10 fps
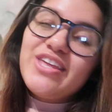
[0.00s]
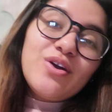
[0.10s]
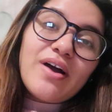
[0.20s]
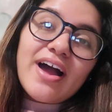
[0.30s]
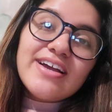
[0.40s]

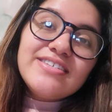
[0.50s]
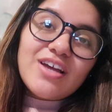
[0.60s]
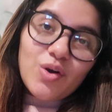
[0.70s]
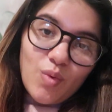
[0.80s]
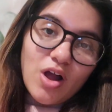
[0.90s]
you guys
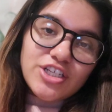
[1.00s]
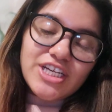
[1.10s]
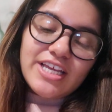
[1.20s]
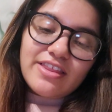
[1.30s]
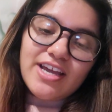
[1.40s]
are
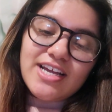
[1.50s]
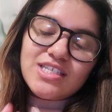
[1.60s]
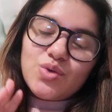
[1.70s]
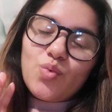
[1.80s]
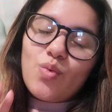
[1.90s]
watching
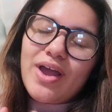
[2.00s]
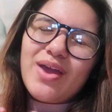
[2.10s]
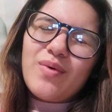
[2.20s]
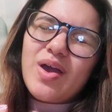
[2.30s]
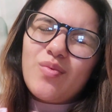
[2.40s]
this way,
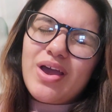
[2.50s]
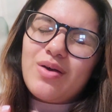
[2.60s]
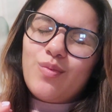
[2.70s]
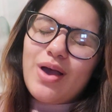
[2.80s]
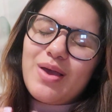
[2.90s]
way, way,
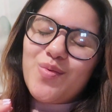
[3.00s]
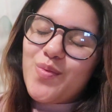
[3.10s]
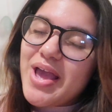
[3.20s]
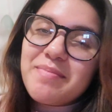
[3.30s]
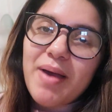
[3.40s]
way,
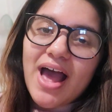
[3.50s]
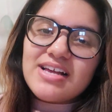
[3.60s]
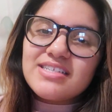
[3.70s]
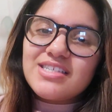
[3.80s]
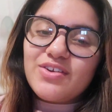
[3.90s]
way
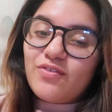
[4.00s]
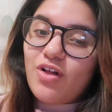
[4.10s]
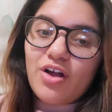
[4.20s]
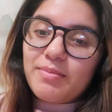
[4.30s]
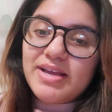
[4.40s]
past
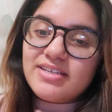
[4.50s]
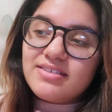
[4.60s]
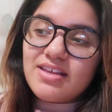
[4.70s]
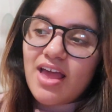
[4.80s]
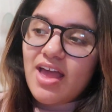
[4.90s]

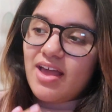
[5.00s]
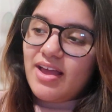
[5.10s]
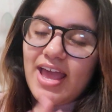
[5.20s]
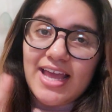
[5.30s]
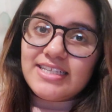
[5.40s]
Vlogmas
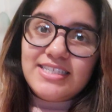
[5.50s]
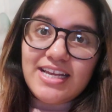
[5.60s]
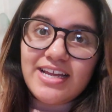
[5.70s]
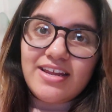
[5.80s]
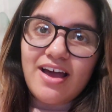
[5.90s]

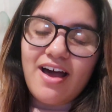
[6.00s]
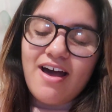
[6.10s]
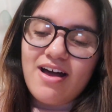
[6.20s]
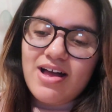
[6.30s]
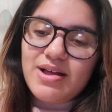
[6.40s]
ended
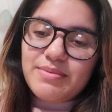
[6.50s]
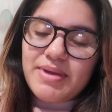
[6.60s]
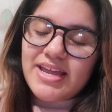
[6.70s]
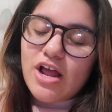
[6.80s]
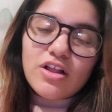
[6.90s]
um,
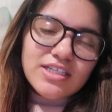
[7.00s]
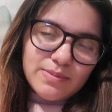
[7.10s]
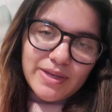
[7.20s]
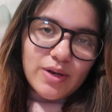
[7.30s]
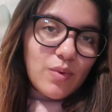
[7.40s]
and I'll
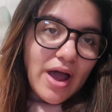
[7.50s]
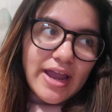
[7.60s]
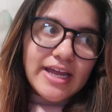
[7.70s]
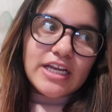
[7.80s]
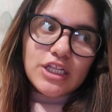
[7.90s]
explain why
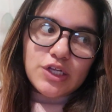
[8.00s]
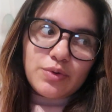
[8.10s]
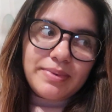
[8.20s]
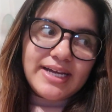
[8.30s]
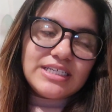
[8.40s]
in a little
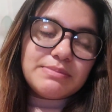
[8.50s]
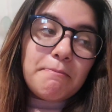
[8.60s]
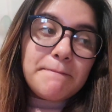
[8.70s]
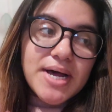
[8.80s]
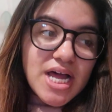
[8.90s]
bit
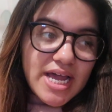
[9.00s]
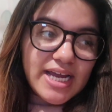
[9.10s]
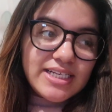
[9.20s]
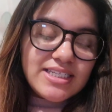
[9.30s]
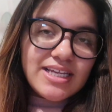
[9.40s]

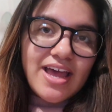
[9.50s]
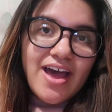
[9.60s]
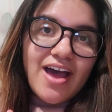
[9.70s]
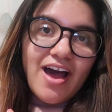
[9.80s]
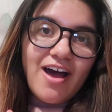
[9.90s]
but
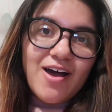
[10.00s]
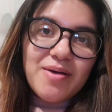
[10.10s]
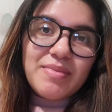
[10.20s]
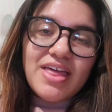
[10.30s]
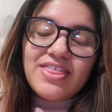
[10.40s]

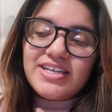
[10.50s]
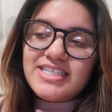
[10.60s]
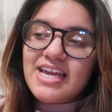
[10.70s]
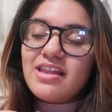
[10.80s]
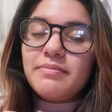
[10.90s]
um, the
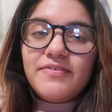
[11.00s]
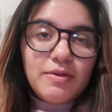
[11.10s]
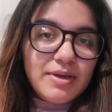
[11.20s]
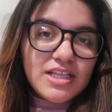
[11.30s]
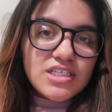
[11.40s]
day that I'm
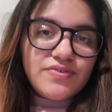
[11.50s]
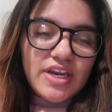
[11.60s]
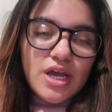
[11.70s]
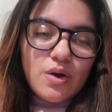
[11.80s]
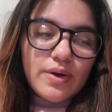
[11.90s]
filming this
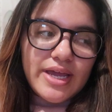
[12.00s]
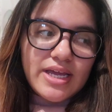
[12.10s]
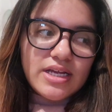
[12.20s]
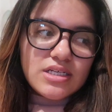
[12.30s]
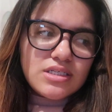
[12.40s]
video
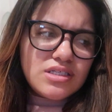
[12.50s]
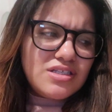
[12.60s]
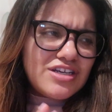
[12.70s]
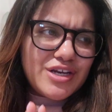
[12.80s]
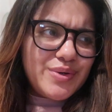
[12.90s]
is
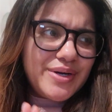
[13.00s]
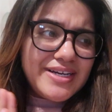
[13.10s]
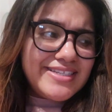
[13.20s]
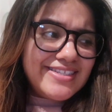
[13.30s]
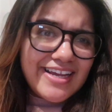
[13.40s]

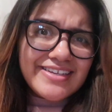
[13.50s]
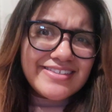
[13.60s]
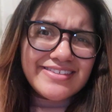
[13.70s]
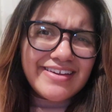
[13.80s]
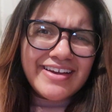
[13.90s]
January 6th,